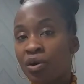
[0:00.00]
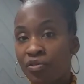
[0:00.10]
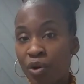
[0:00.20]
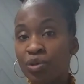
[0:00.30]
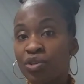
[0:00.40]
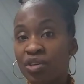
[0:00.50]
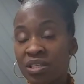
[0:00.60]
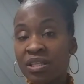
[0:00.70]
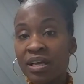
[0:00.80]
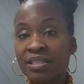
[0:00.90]
Those are
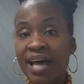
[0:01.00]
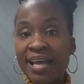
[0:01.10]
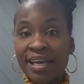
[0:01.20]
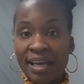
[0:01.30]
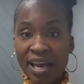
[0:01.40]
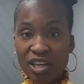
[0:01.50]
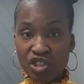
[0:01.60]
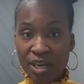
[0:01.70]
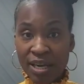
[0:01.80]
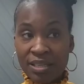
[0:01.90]
just things I cannot
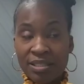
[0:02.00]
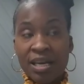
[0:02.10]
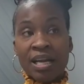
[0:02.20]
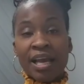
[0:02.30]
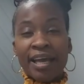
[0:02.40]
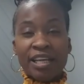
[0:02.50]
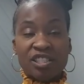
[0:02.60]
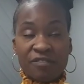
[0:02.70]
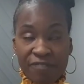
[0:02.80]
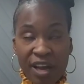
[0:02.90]
chance. And
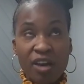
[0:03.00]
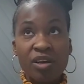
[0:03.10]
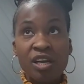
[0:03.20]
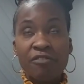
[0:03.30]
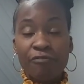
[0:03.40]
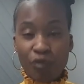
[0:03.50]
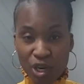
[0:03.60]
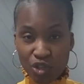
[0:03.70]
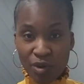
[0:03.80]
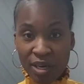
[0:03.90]
it's very
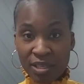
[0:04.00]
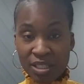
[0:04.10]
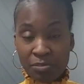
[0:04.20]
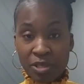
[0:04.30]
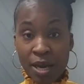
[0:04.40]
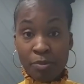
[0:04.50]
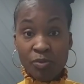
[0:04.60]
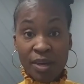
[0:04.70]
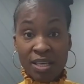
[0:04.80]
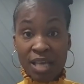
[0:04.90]
frustrating sometimes
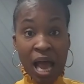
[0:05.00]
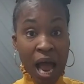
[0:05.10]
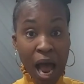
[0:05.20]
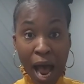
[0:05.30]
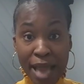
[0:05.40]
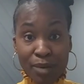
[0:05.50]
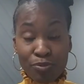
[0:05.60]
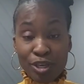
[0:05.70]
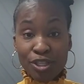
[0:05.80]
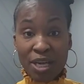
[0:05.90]
because I
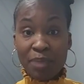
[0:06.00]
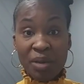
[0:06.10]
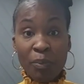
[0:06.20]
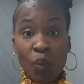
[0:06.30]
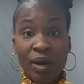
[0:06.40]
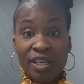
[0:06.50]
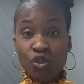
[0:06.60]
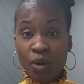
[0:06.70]
appreciate people wanting to